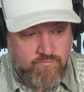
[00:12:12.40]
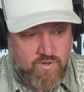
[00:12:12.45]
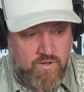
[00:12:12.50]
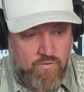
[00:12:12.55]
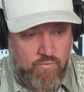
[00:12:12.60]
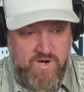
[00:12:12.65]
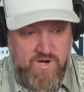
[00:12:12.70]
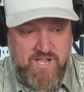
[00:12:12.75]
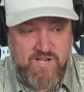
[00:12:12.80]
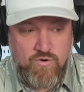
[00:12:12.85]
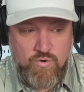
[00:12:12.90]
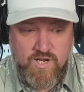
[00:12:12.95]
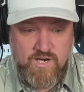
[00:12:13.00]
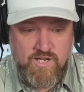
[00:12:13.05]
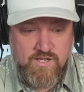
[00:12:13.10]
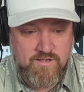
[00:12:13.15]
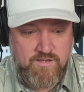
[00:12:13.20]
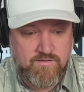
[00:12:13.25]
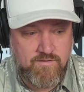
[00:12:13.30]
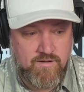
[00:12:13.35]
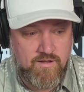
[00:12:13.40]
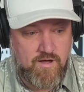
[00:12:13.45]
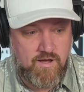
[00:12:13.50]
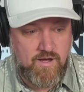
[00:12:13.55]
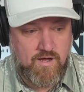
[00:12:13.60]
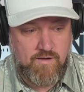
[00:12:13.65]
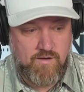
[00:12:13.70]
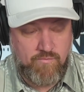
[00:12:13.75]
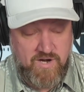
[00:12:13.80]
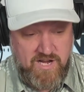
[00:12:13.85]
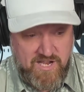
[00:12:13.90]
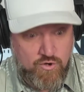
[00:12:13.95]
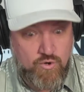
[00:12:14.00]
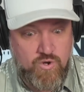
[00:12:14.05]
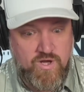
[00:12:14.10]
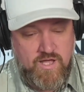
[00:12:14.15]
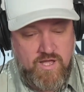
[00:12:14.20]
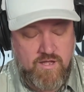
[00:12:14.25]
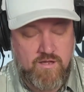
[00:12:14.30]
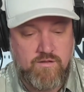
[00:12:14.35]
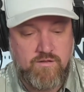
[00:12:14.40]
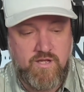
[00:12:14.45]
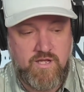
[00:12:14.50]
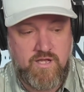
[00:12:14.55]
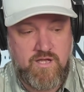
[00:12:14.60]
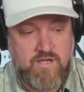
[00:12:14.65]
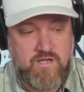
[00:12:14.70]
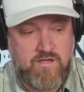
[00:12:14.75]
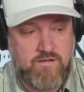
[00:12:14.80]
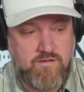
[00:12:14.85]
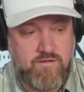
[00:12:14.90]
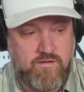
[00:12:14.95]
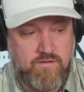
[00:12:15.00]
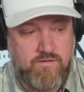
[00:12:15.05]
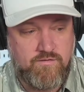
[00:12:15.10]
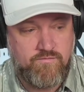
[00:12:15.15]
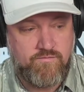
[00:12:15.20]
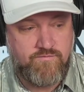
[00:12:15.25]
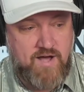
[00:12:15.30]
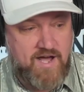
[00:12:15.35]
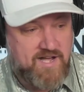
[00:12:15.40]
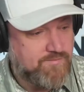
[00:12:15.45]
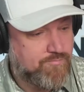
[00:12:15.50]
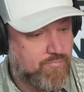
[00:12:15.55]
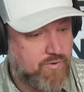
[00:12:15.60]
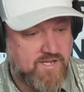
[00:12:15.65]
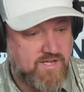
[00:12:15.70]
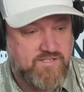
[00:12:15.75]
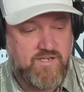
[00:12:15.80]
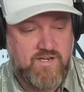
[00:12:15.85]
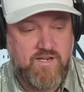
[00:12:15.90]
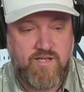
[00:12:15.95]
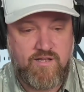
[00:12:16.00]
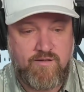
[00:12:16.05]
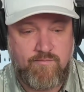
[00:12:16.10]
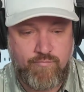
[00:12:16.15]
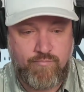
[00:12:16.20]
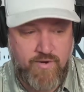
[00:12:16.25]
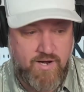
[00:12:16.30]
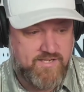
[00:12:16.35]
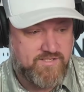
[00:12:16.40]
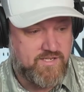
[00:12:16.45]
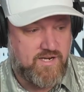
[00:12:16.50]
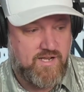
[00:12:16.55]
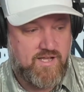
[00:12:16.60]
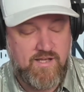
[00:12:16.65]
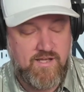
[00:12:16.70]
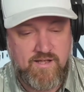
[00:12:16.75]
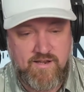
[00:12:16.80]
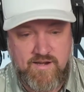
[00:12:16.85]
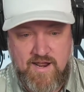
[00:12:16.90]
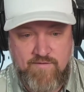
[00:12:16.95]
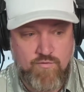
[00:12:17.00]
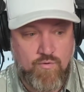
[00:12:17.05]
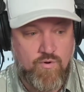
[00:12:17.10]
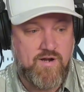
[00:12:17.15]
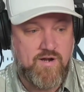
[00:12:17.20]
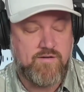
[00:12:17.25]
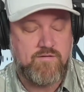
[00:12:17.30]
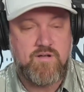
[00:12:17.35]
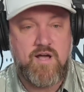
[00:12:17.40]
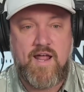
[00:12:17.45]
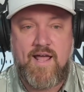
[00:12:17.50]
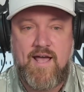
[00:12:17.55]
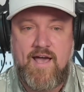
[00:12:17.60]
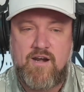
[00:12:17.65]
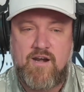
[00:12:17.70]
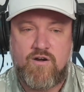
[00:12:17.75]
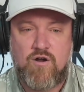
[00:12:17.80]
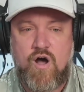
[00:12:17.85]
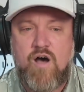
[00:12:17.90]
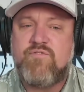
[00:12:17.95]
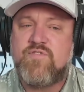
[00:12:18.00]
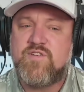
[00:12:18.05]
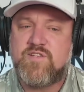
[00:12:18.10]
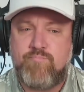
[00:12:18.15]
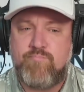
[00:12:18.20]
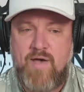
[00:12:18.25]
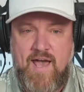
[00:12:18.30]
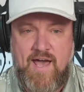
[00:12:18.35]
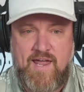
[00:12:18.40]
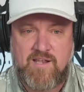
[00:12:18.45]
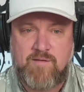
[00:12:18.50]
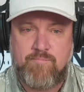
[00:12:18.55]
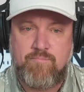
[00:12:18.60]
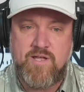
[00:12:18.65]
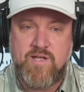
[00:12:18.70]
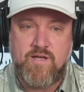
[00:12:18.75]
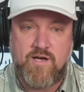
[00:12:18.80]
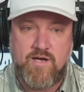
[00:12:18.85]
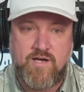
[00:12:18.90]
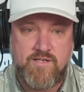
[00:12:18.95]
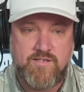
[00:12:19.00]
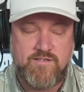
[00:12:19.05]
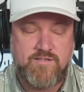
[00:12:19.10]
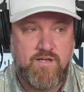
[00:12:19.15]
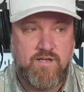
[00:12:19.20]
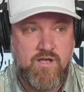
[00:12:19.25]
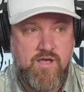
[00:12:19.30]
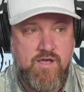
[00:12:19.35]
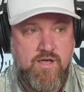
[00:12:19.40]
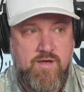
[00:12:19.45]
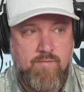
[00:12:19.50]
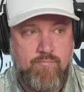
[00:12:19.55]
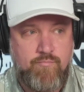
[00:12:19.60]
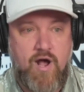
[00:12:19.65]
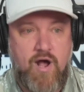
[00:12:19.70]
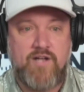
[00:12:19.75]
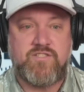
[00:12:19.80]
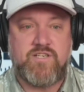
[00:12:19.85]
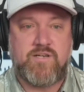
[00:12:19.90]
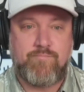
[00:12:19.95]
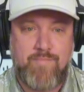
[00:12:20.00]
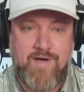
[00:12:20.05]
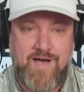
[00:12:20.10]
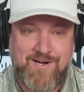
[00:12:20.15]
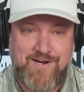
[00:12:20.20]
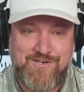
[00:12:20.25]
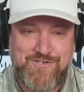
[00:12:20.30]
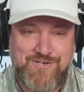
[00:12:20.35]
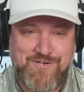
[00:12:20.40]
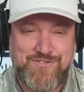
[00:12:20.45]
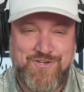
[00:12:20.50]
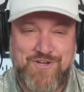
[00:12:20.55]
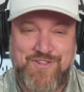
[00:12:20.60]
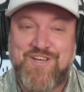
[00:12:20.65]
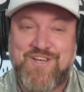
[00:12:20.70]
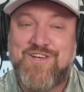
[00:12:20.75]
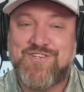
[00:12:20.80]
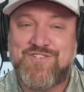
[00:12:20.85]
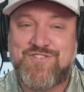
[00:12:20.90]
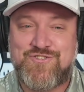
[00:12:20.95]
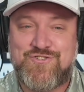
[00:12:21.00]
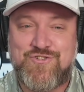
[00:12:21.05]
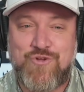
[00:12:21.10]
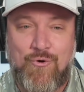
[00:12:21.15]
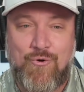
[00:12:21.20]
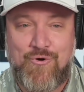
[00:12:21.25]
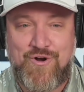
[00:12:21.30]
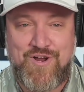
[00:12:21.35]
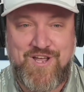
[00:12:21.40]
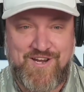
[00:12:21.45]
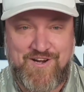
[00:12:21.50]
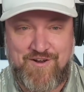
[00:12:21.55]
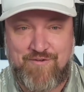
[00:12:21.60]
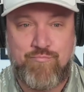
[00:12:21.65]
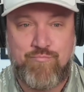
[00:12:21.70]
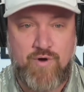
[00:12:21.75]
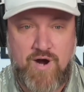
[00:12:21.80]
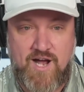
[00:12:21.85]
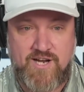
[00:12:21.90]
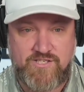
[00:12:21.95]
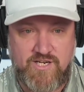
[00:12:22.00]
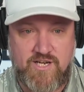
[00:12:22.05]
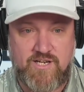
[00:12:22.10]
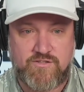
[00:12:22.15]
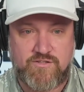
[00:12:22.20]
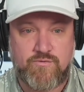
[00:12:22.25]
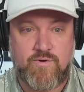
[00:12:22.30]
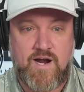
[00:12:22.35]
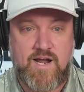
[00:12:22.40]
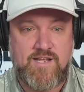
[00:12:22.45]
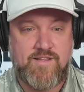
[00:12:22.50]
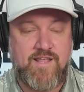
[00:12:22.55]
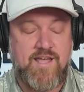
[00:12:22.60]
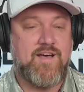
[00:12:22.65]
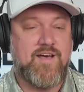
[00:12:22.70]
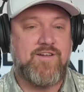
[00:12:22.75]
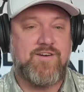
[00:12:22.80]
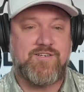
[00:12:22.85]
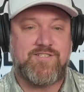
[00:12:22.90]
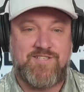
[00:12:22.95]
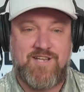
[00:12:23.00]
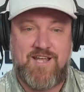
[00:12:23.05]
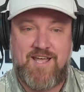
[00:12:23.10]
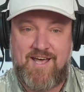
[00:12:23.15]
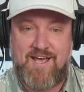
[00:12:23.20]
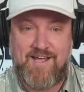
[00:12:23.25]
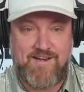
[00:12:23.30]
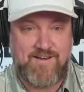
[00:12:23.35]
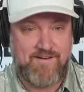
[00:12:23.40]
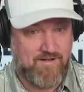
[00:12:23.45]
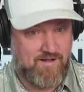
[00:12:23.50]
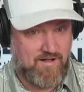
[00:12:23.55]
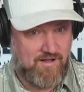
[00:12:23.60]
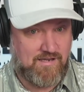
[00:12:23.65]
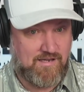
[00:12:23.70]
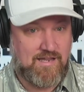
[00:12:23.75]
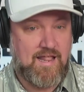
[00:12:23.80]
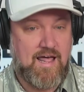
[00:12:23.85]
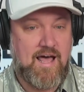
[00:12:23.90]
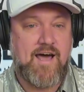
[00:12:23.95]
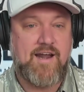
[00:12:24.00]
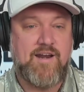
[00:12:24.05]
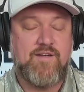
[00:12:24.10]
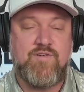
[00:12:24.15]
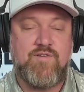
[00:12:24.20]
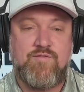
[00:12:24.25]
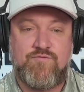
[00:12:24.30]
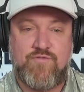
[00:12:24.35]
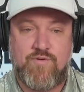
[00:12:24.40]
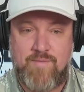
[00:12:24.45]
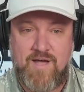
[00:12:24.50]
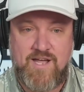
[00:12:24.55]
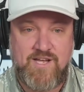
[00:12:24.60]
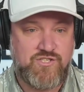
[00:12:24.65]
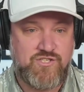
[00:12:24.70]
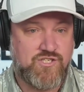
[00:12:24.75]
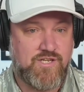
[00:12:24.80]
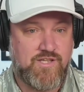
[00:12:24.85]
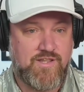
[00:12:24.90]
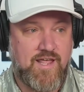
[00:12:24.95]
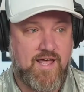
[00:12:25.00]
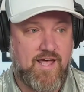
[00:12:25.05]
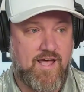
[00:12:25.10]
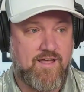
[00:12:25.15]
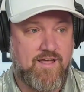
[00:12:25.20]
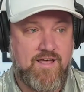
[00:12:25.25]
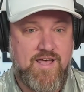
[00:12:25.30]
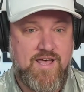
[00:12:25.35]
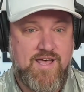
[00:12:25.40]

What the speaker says: when he quit, the vice president, president, and everyone kind of had an office panic, because project managers are the historian of projects, right? They understand a lot of information that